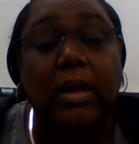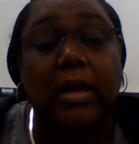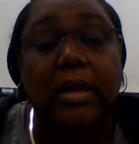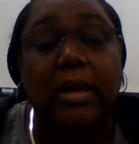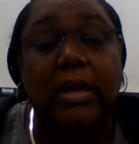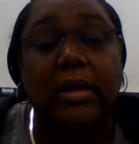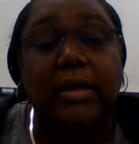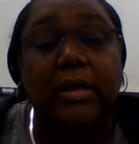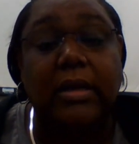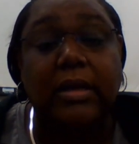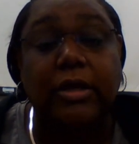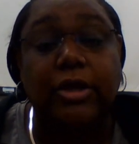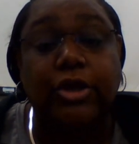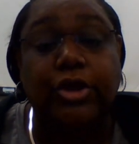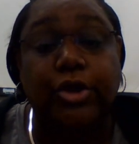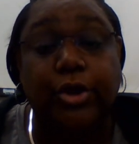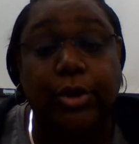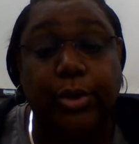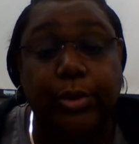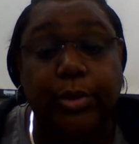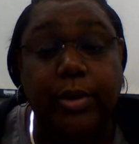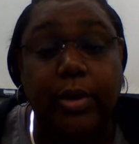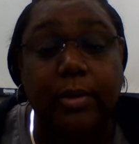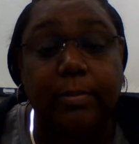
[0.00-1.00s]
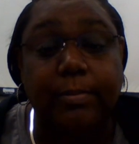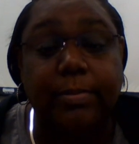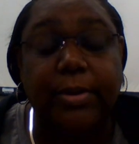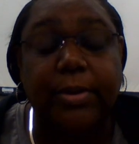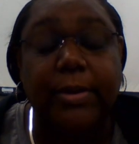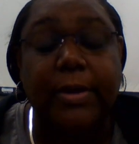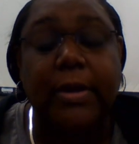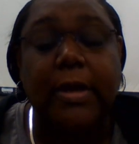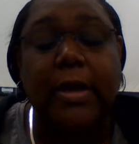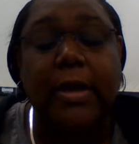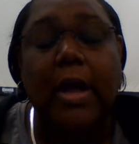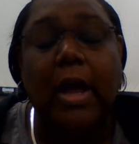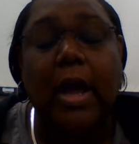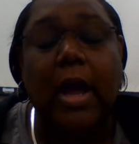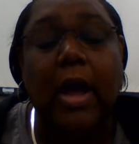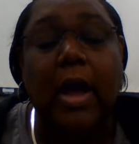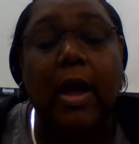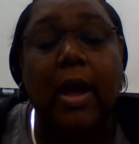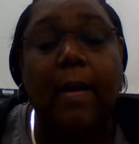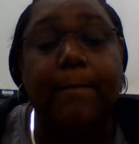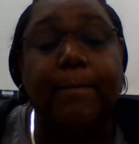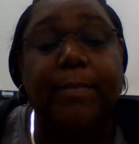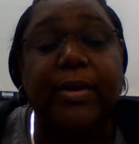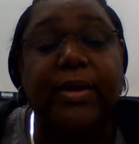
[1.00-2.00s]
in Europe,
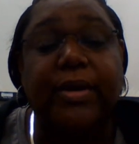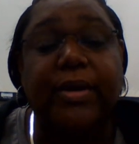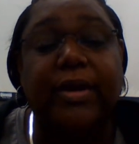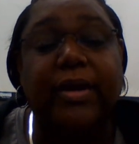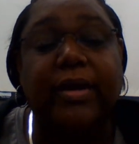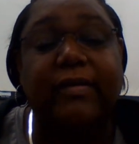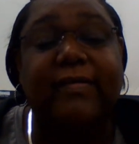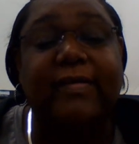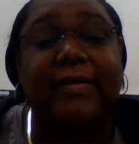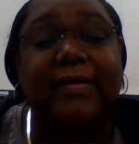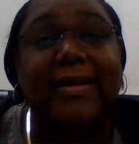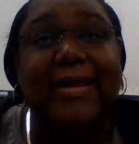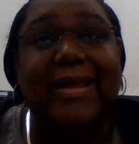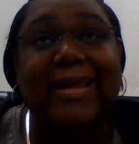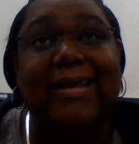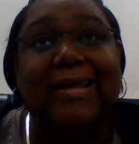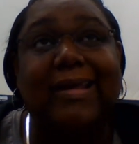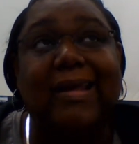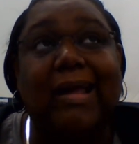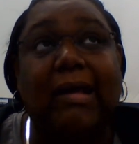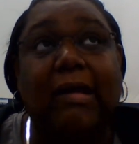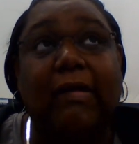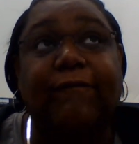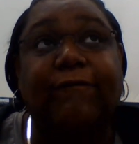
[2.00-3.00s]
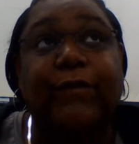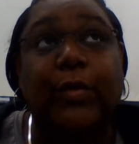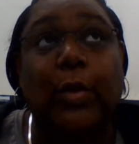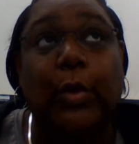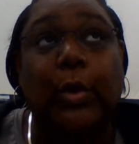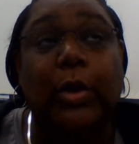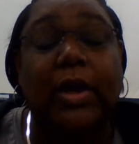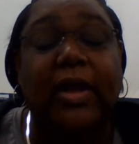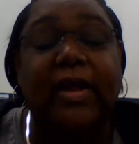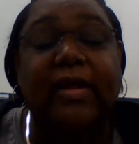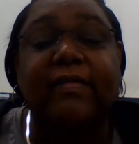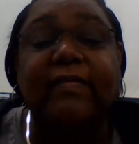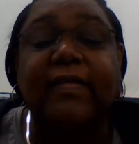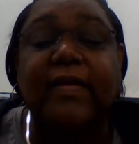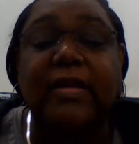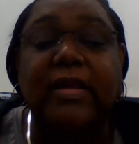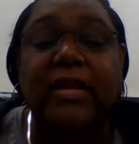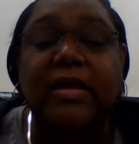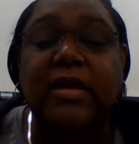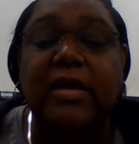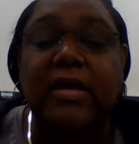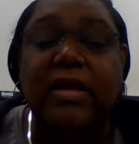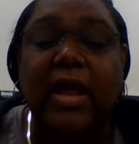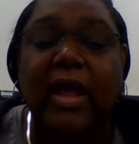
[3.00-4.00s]
but for us in
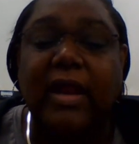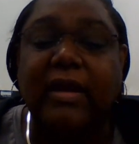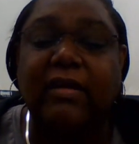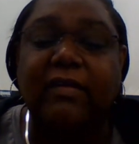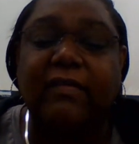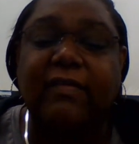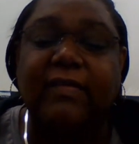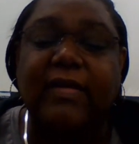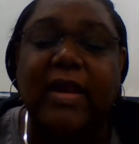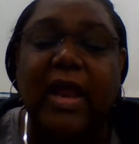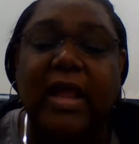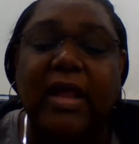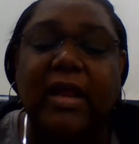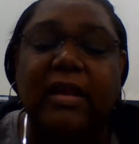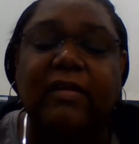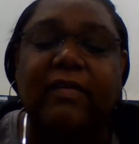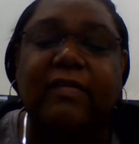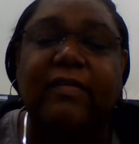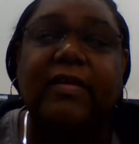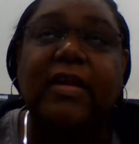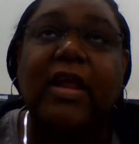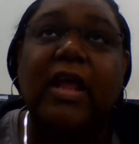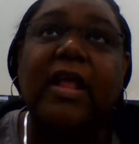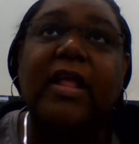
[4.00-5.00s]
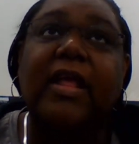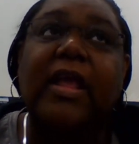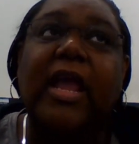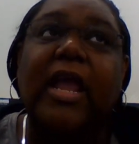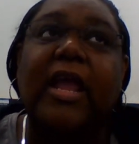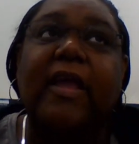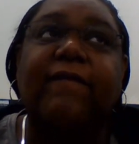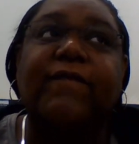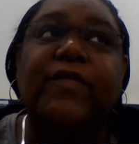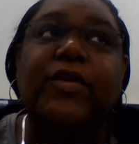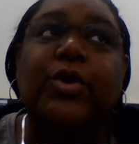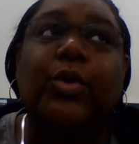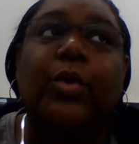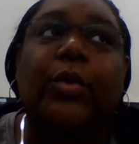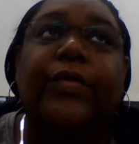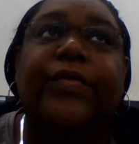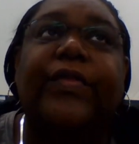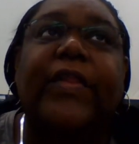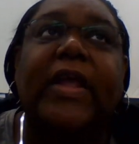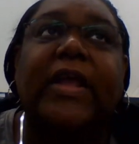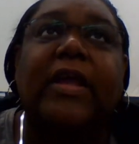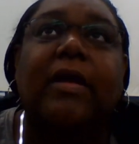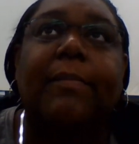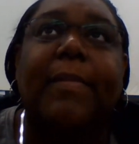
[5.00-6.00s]
the United States, if you'll
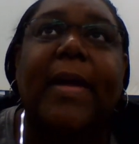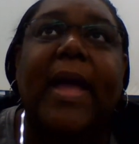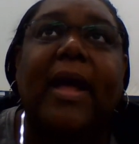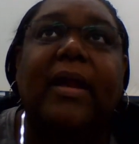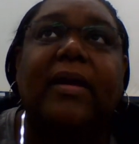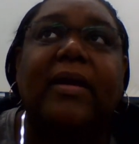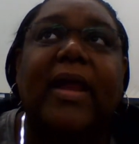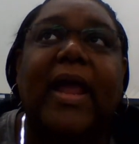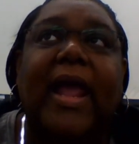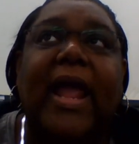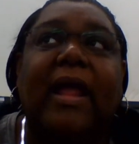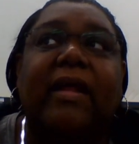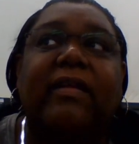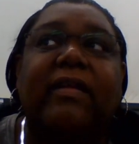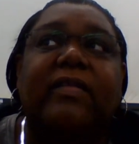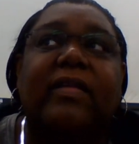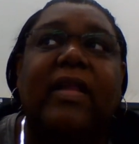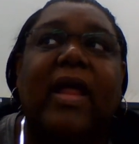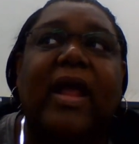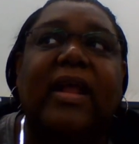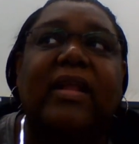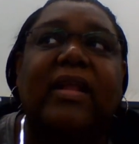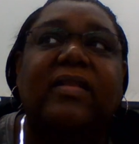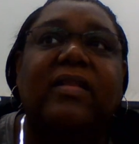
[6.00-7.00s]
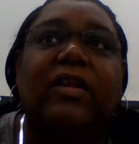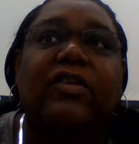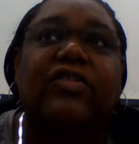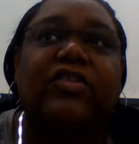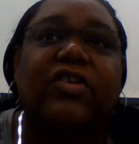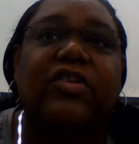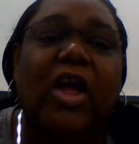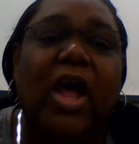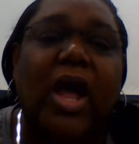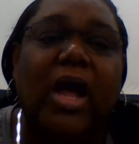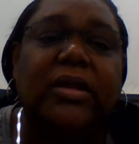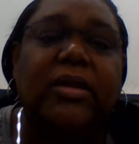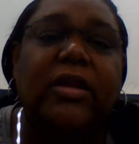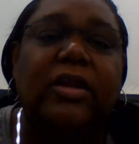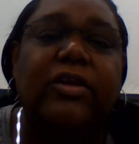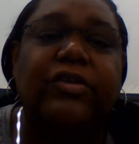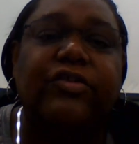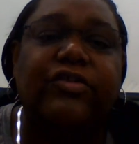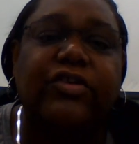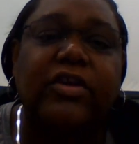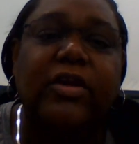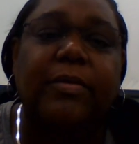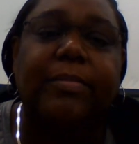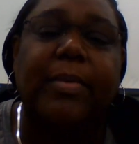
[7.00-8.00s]
think about it as like the chocolate
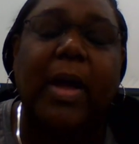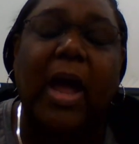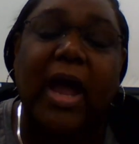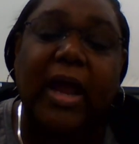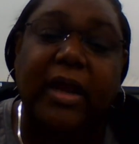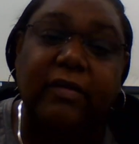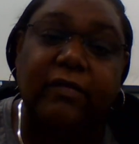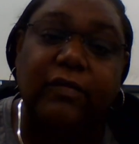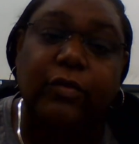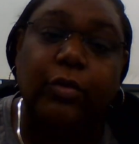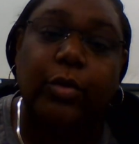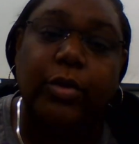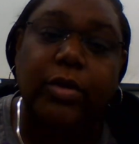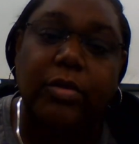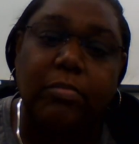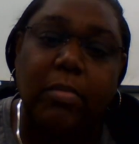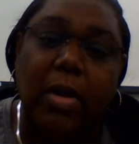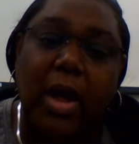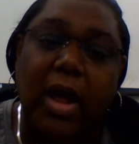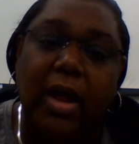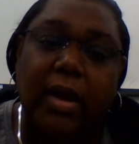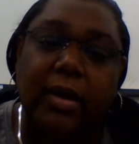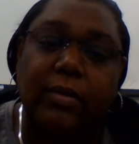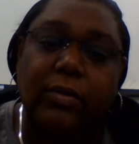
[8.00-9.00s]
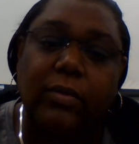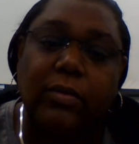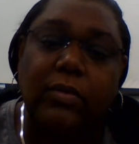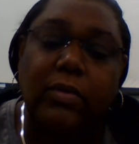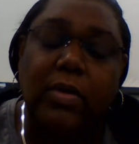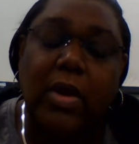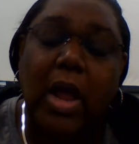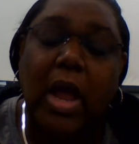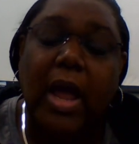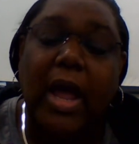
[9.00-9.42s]
chip ice cream model,